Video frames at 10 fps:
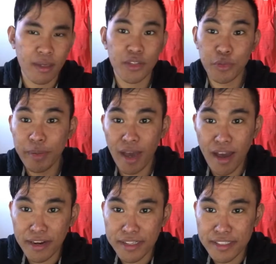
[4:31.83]
To be
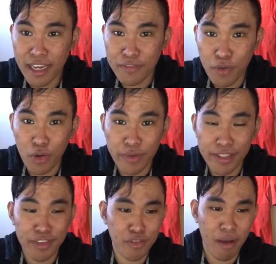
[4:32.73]
honest, I've already
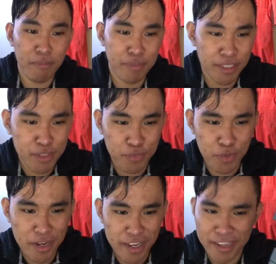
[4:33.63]
dropped this for
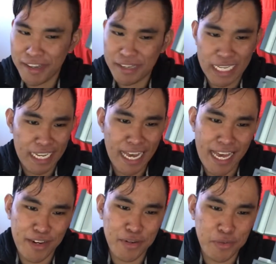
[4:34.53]
like, I
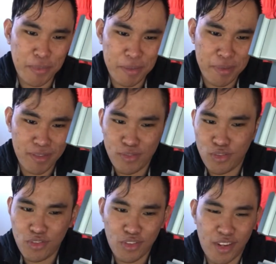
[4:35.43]
don't know, maybe
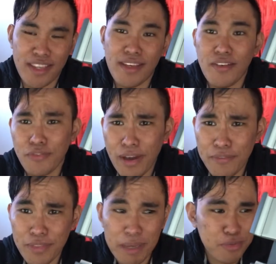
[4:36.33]
3-5
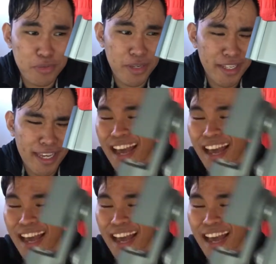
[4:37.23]
times already.